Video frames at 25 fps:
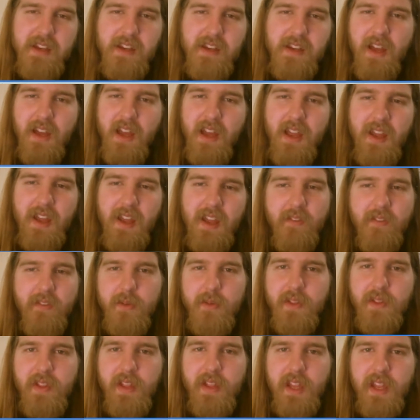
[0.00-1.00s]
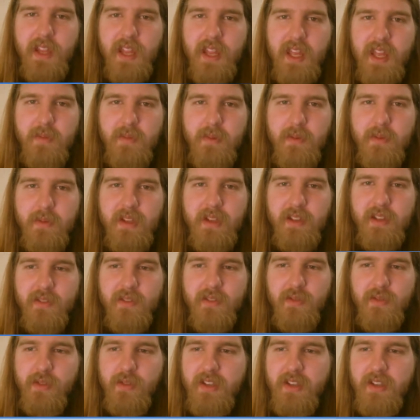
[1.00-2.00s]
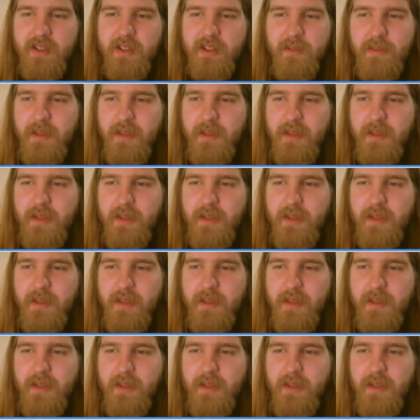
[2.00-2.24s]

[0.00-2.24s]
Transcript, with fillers: you know I've heard about the game. People say it's really good,